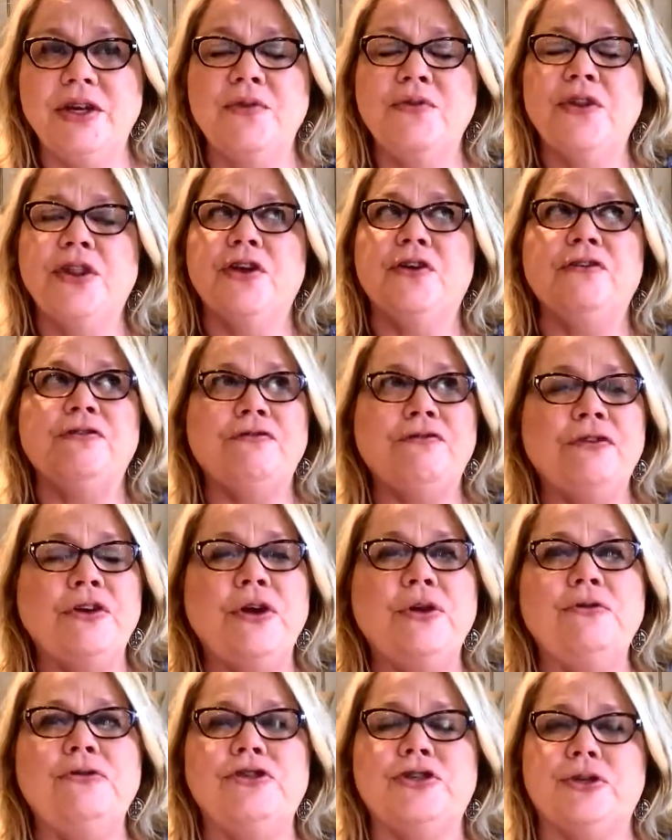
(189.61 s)
over their
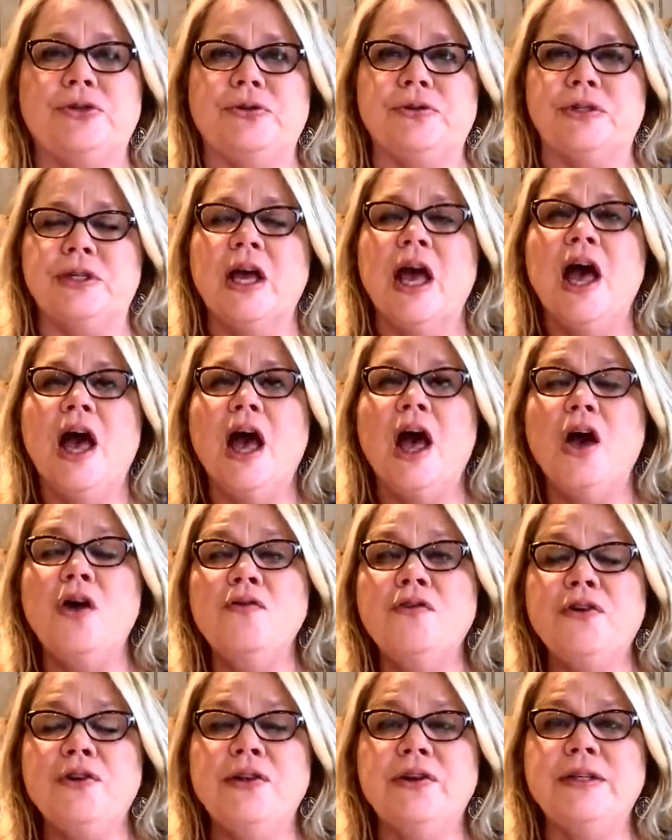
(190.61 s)
futures,
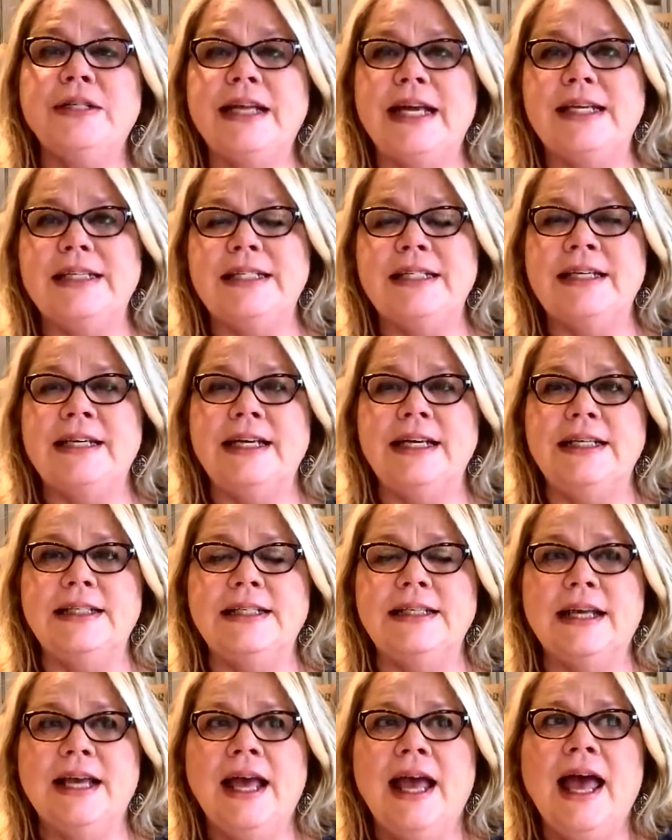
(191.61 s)
over their
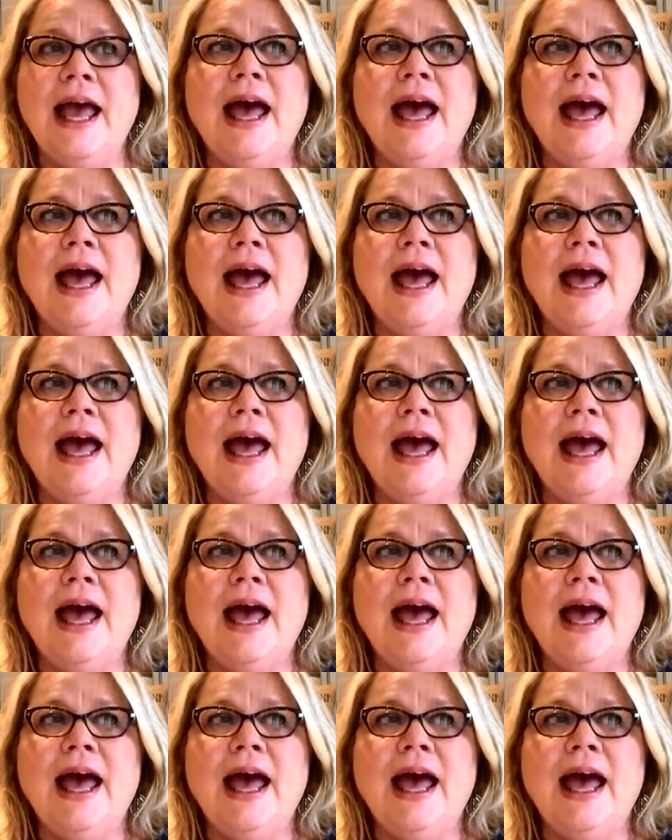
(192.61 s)
destinies.